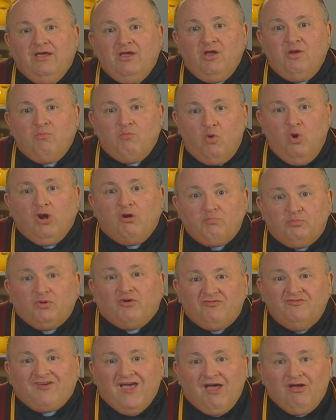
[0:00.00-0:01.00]
more
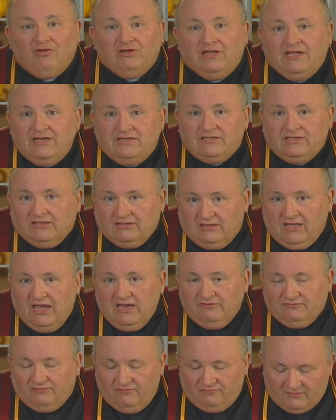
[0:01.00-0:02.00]
profoundly to the
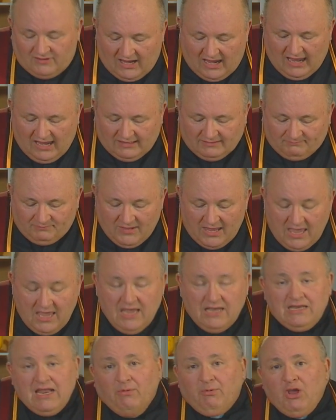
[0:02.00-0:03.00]
life of God.
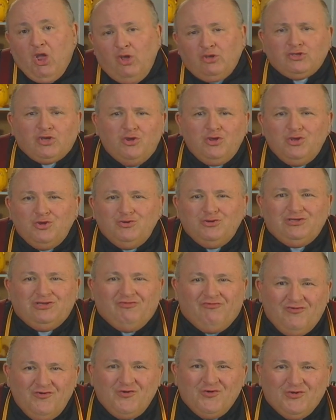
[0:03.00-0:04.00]
Now, we also use
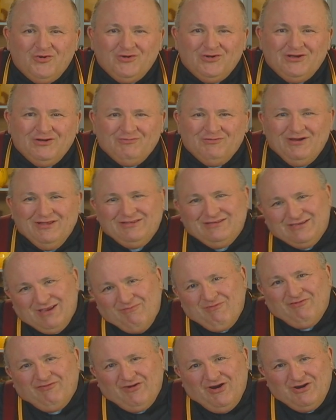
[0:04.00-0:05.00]
food with some
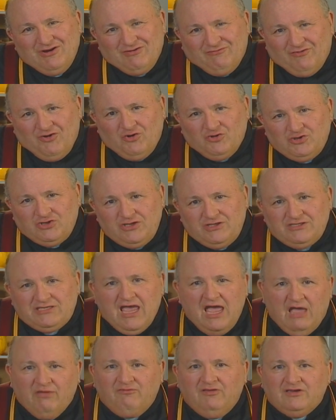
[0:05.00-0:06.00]
of our devotions.
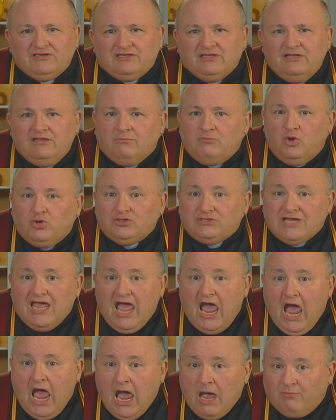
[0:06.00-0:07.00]
Obviously the most
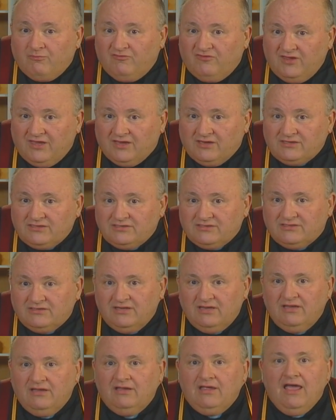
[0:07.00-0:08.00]
obvious
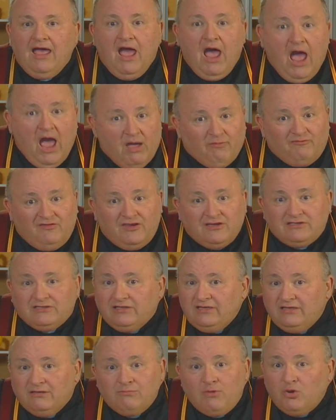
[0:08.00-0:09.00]

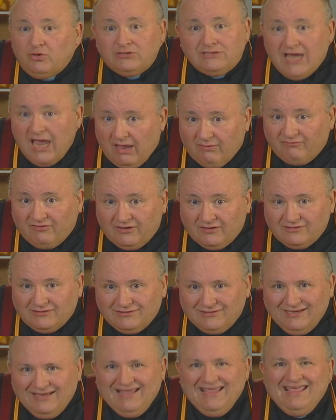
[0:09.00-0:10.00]

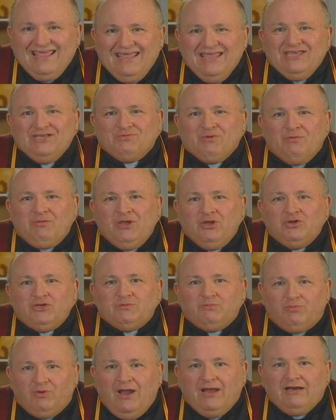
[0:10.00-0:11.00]
is when we use
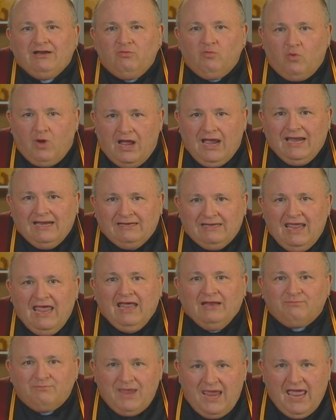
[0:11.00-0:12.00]
bread and wine
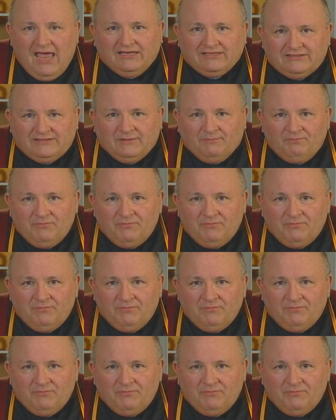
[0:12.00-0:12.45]
at Mass.